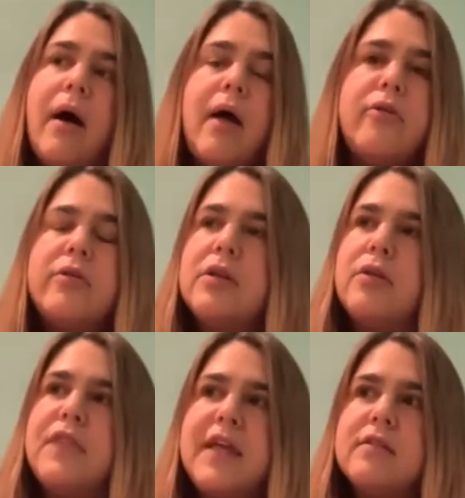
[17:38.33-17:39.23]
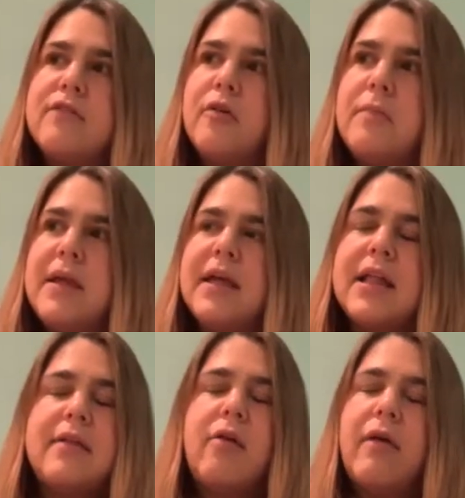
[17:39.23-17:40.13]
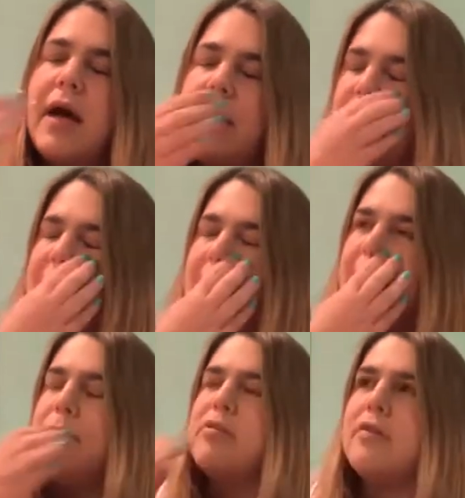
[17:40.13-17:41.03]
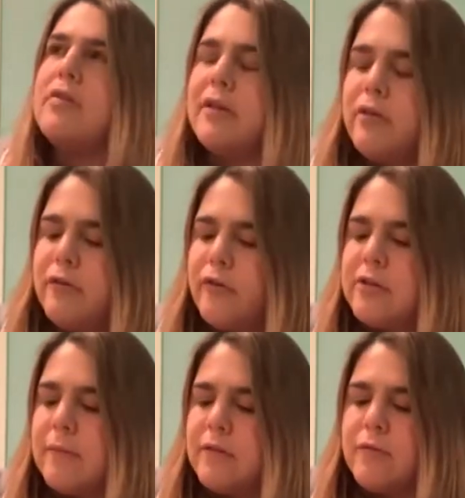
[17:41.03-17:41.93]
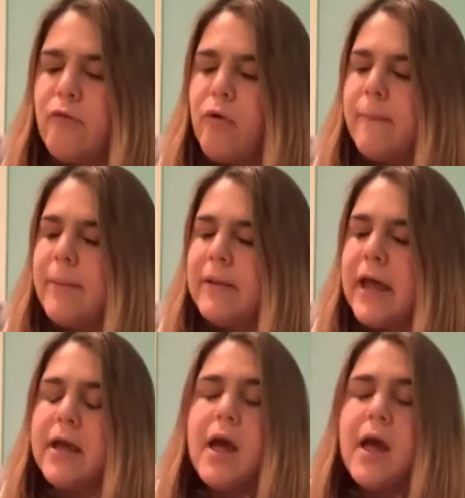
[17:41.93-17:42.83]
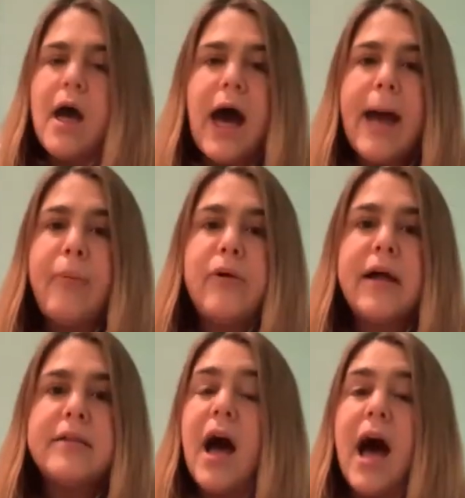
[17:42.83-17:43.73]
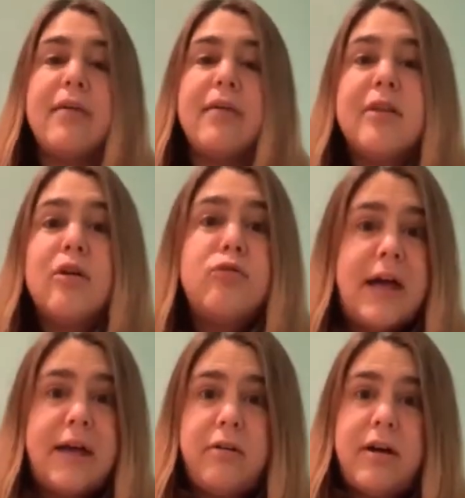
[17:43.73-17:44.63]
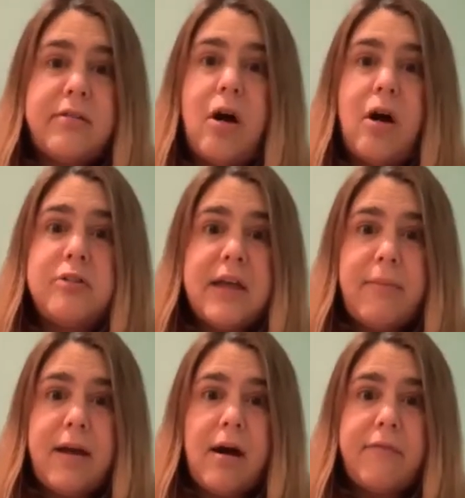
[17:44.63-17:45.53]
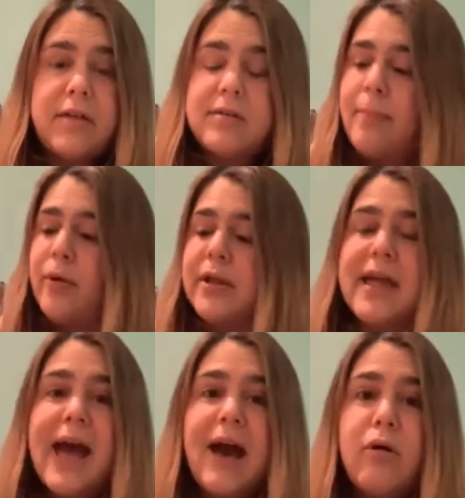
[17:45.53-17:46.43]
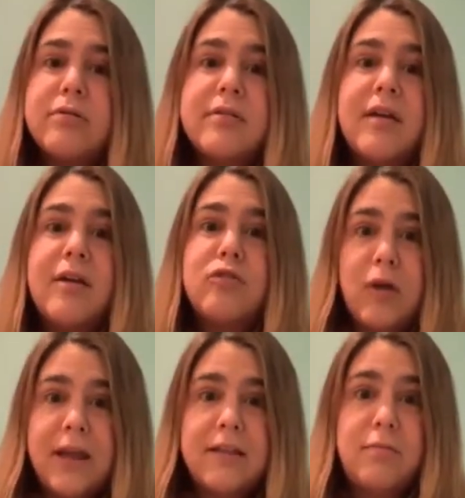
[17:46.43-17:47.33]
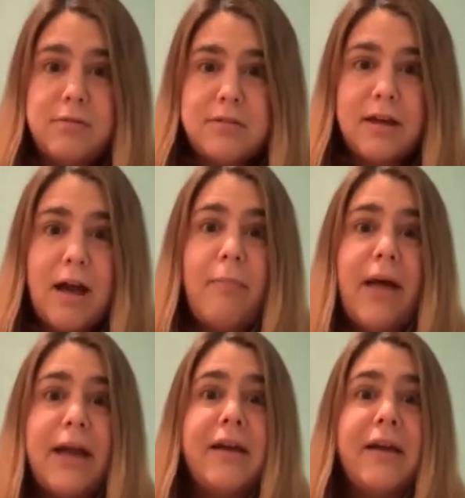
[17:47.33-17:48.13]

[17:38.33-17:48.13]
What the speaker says: Other little things for me, and I know, again, Allie, I'm sorry, I know you've heard some of this before, but like I still do that, you guys, all day in my office. I put on house trance music. I'm like,